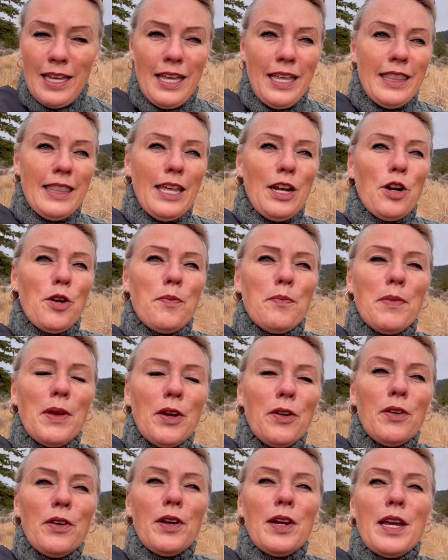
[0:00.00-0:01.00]
that are
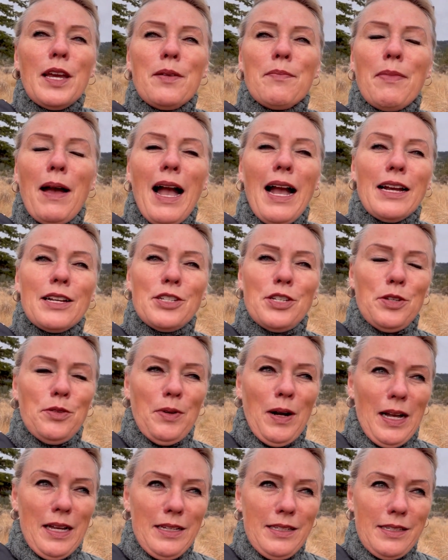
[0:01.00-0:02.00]
mirroring back to
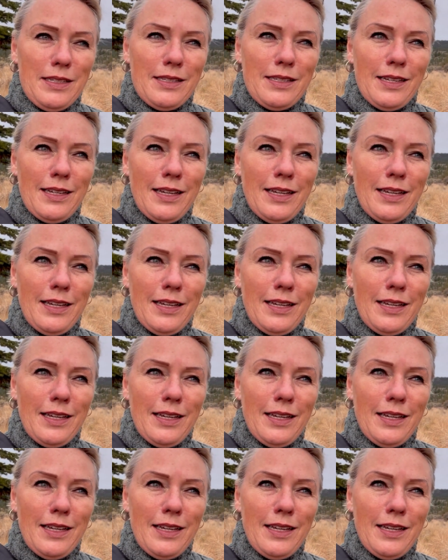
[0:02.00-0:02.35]
us,